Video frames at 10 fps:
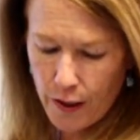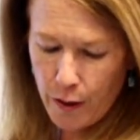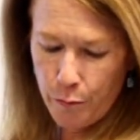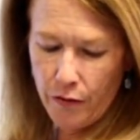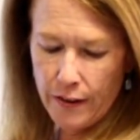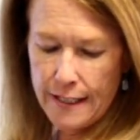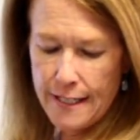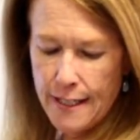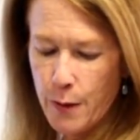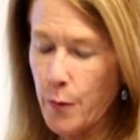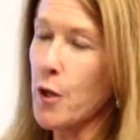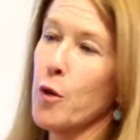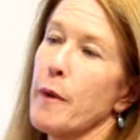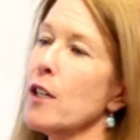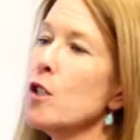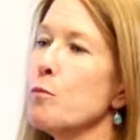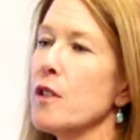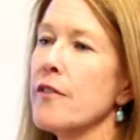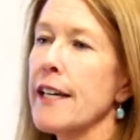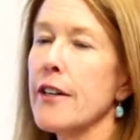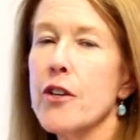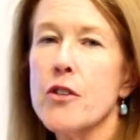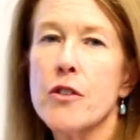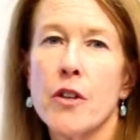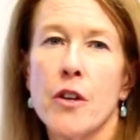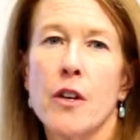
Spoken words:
HIPAA releases with your medical providers,